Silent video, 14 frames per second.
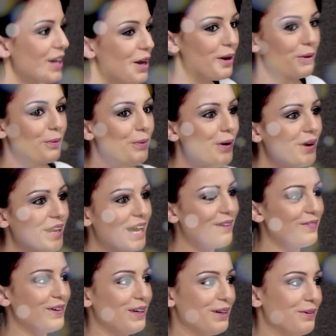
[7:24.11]

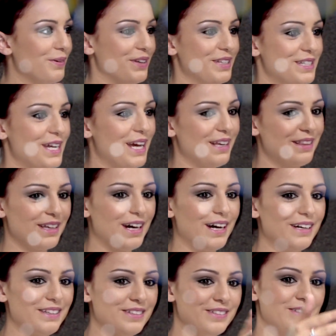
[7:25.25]
whatever you want to take
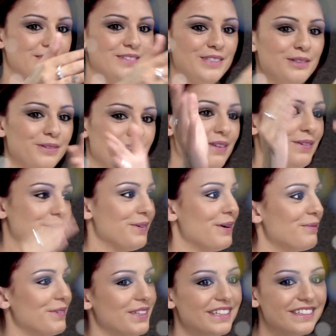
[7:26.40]
that and do whatever you
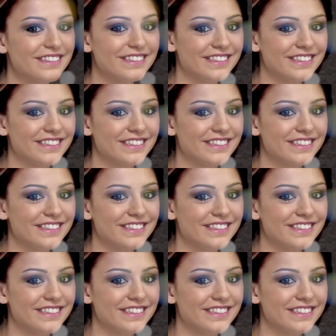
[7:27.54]
want with it.